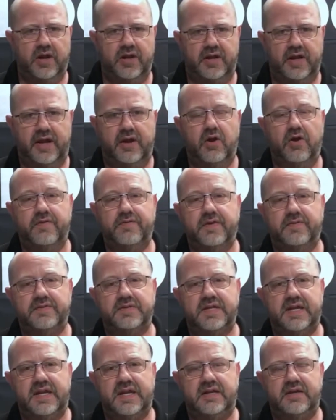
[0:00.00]
an
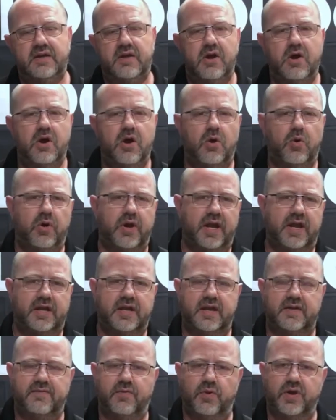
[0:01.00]
AR-15 or an
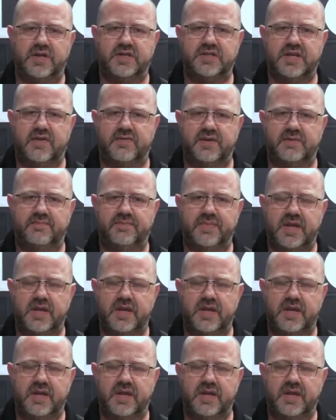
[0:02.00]
AK-47,